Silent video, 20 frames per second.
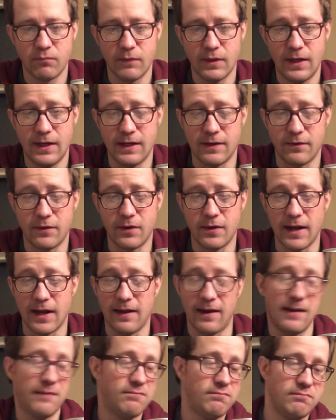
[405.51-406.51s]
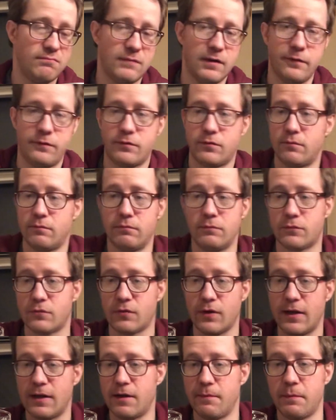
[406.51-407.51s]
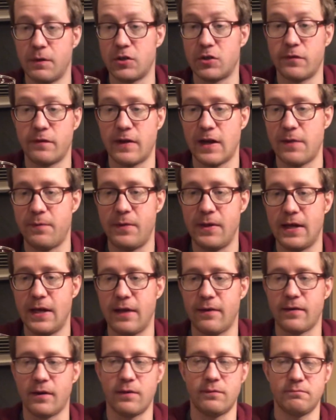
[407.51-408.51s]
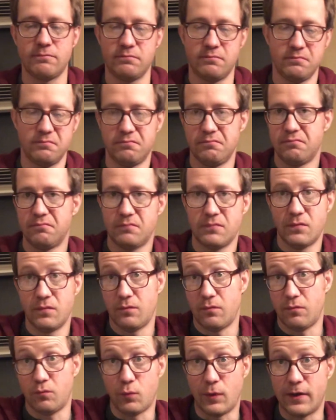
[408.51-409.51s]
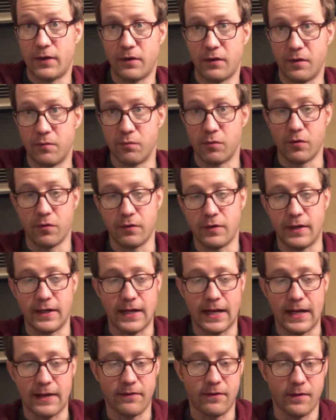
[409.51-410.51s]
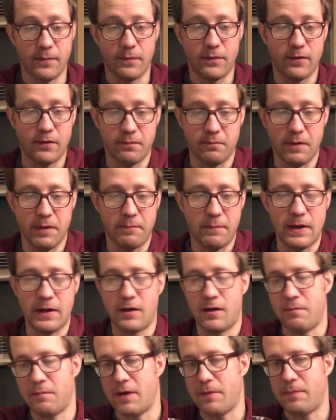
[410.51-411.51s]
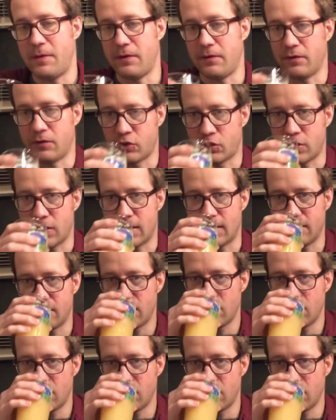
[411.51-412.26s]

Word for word: Yeah, it's good. I, I, I drank a bunch of IPAs. I went to the brewery and had some, so my palate might be a little shot.